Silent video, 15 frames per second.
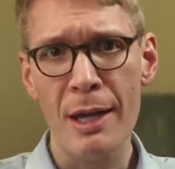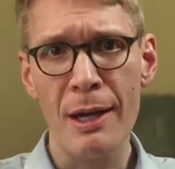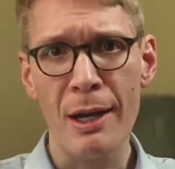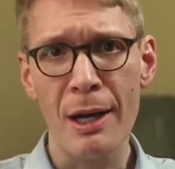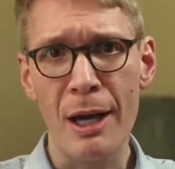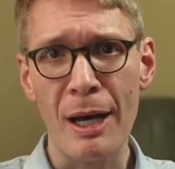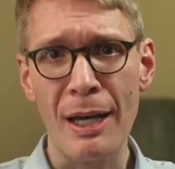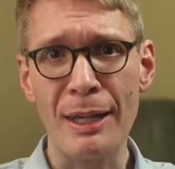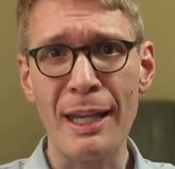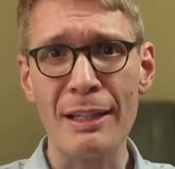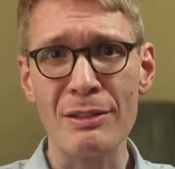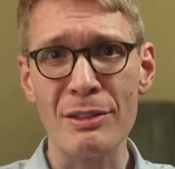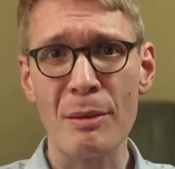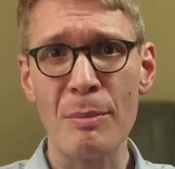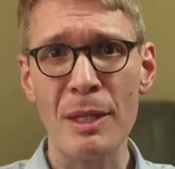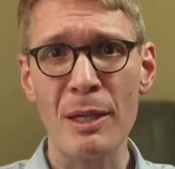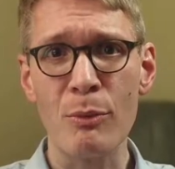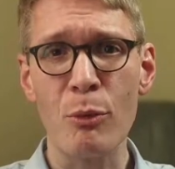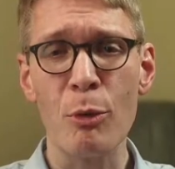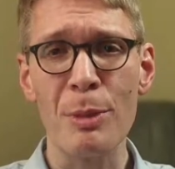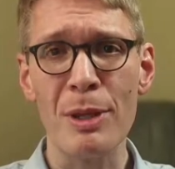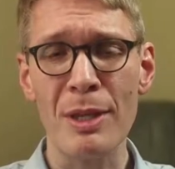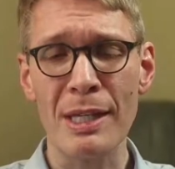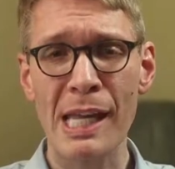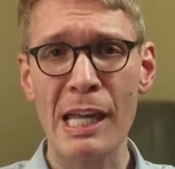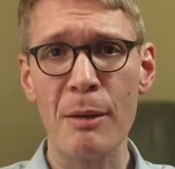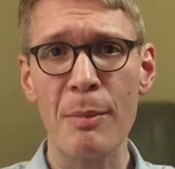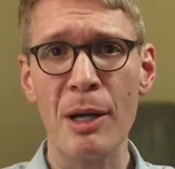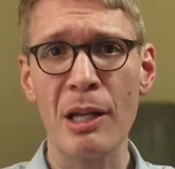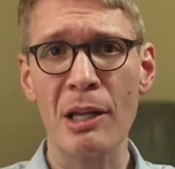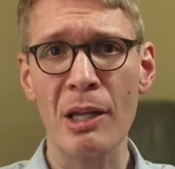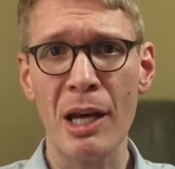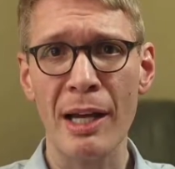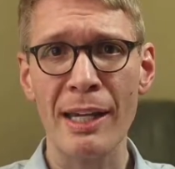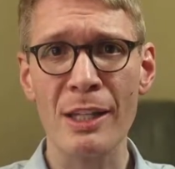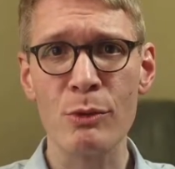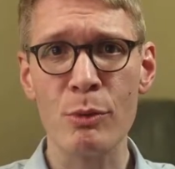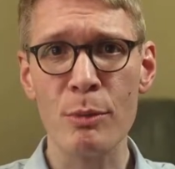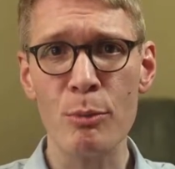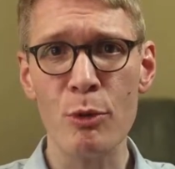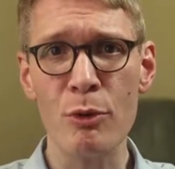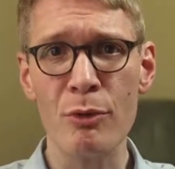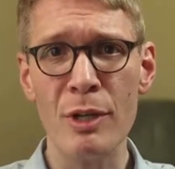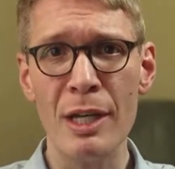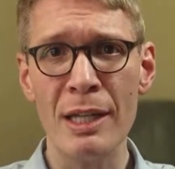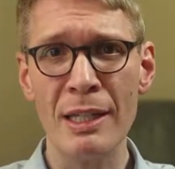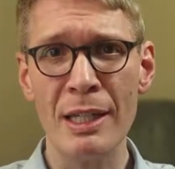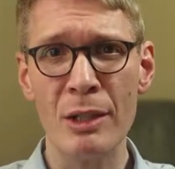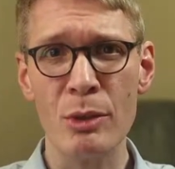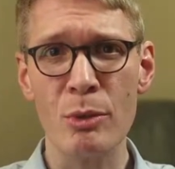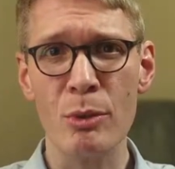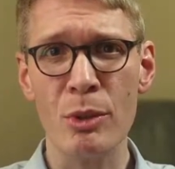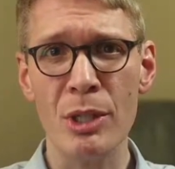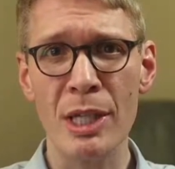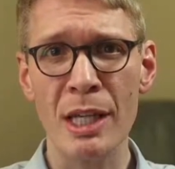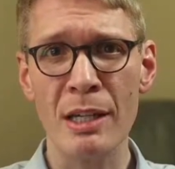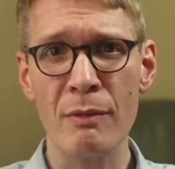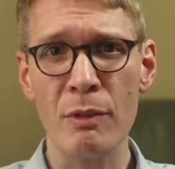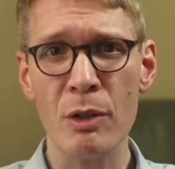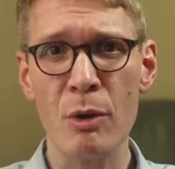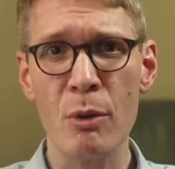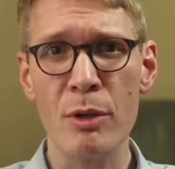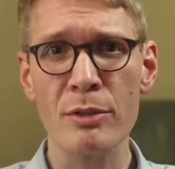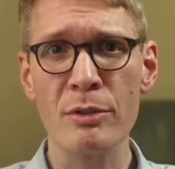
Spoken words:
And that's something we'll be thinking about a lot as we move now toward the end of the course.